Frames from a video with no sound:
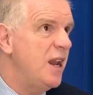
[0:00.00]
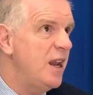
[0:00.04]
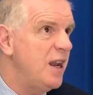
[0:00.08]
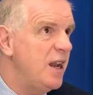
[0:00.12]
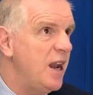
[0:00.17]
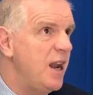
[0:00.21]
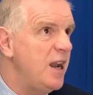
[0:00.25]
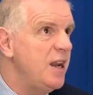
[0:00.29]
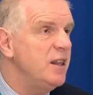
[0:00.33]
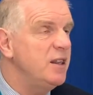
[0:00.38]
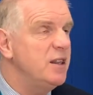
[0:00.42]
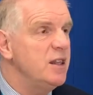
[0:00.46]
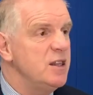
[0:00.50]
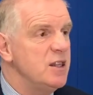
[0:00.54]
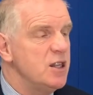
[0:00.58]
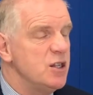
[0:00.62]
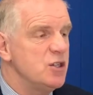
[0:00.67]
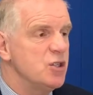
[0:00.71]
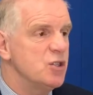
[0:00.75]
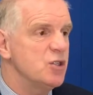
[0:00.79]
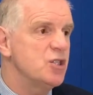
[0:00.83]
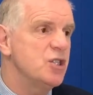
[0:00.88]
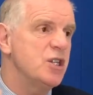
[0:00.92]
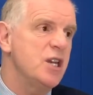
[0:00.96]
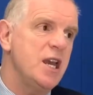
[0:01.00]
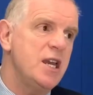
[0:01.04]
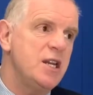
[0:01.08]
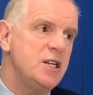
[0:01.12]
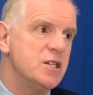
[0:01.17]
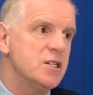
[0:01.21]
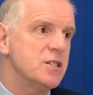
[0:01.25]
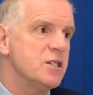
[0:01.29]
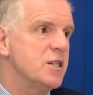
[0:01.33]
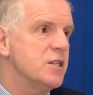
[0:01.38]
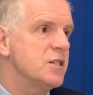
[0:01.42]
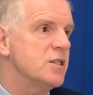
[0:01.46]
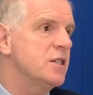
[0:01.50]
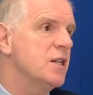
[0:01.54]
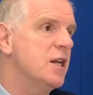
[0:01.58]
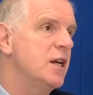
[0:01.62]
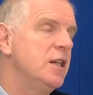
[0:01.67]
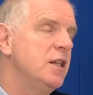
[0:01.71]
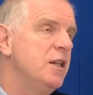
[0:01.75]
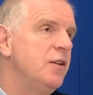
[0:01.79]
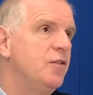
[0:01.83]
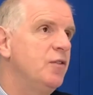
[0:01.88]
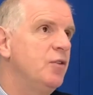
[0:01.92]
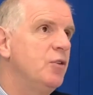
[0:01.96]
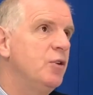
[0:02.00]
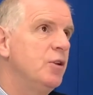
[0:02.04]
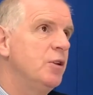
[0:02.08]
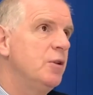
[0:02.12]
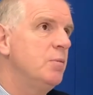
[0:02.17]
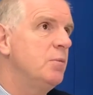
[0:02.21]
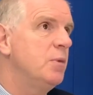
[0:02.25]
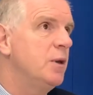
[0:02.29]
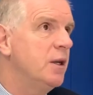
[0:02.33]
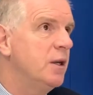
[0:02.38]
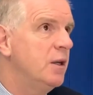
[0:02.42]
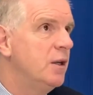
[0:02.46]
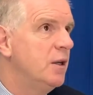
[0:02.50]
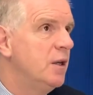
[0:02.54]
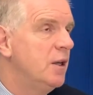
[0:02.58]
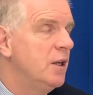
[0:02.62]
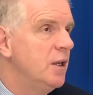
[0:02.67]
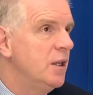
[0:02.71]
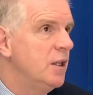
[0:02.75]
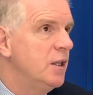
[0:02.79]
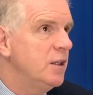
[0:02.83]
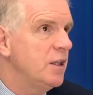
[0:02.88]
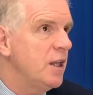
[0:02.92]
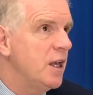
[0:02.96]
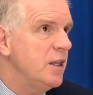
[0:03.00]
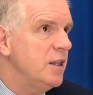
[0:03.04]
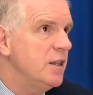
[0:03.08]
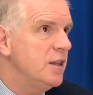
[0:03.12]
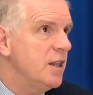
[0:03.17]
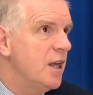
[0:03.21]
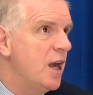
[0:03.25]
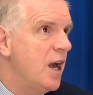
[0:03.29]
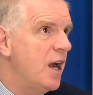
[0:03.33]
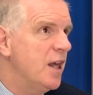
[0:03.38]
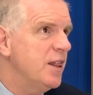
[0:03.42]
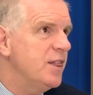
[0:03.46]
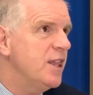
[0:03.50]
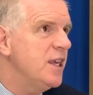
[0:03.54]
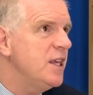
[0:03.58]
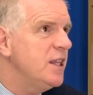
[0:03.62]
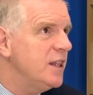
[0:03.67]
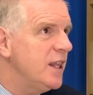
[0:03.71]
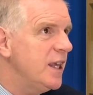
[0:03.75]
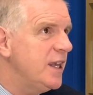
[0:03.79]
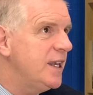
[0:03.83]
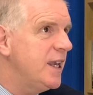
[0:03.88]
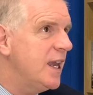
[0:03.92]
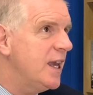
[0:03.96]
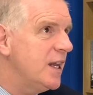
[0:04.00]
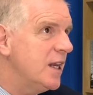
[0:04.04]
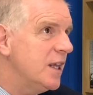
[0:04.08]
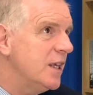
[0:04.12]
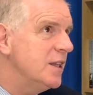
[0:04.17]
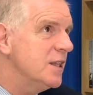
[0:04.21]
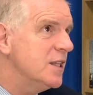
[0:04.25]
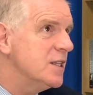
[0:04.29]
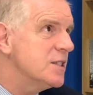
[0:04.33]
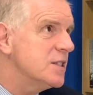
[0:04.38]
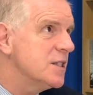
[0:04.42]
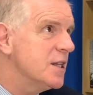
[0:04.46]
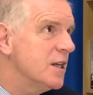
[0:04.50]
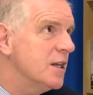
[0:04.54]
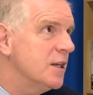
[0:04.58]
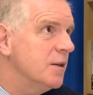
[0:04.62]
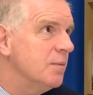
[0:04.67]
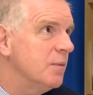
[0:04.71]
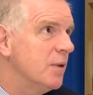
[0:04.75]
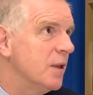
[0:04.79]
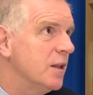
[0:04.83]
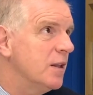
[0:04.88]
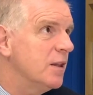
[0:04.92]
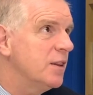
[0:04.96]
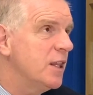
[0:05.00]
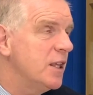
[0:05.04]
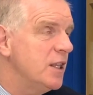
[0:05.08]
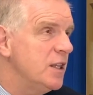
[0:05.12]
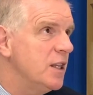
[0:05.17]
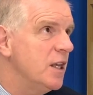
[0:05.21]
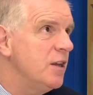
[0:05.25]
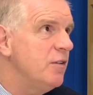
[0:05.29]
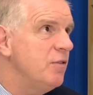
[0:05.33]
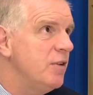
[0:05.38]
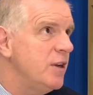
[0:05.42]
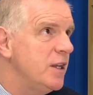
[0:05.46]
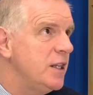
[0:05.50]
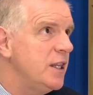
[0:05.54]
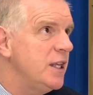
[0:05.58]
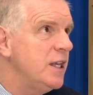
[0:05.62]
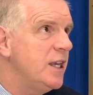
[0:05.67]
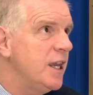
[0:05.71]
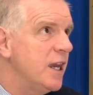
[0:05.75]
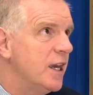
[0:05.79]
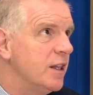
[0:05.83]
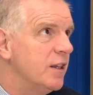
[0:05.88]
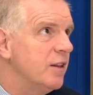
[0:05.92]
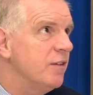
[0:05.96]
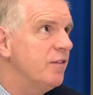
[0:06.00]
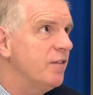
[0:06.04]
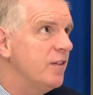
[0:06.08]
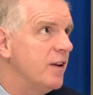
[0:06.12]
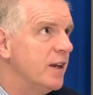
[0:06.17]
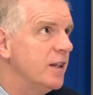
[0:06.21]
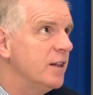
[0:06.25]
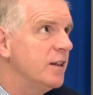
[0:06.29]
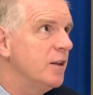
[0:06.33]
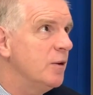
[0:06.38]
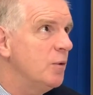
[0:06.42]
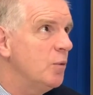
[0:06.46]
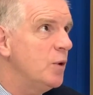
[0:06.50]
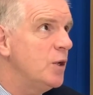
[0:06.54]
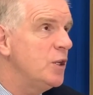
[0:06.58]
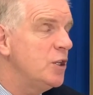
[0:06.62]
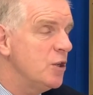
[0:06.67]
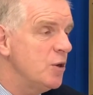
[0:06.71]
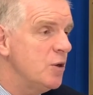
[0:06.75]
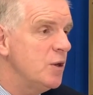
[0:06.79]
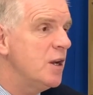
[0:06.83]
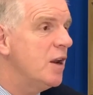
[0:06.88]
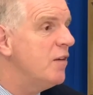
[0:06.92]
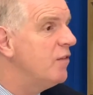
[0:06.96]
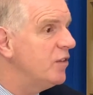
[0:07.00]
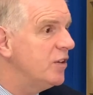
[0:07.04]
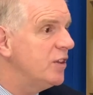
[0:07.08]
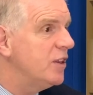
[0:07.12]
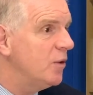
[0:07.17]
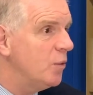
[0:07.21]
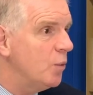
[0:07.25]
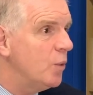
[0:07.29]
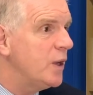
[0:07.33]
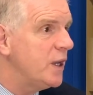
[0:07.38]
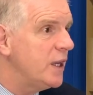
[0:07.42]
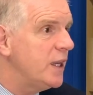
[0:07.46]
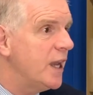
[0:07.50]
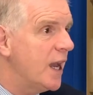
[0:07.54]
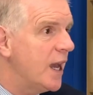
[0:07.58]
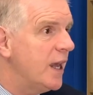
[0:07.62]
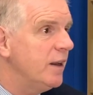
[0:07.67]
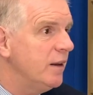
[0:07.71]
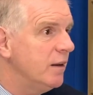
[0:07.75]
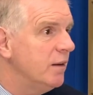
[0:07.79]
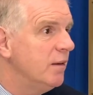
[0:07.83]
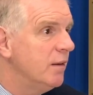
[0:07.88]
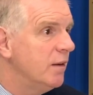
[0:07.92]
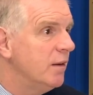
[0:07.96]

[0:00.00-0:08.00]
Anything that just changes it slightly for them, but I think they get it this time. I think they really get the fact that we're doing everything we can.